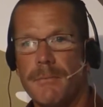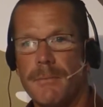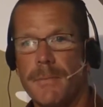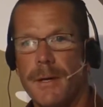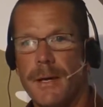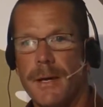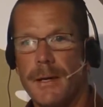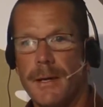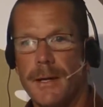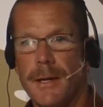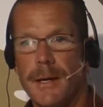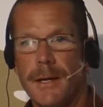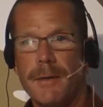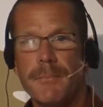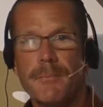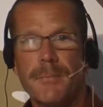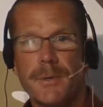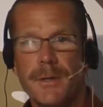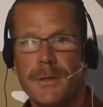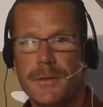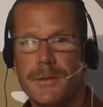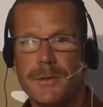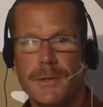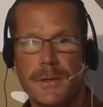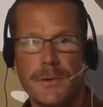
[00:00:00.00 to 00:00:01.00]
had not
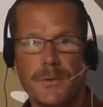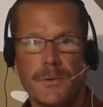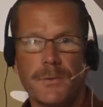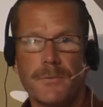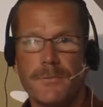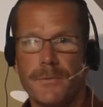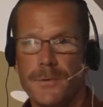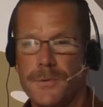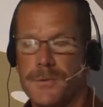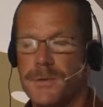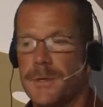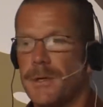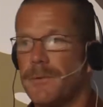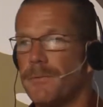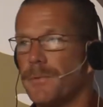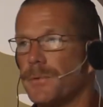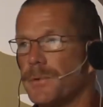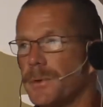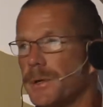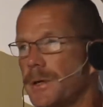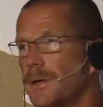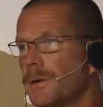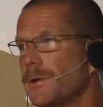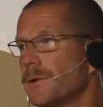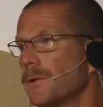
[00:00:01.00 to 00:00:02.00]
been tilled for several
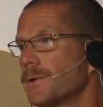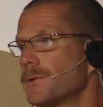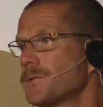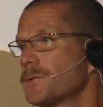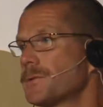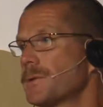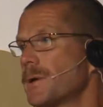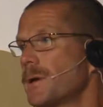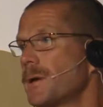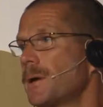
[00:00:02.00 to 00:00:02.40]
years,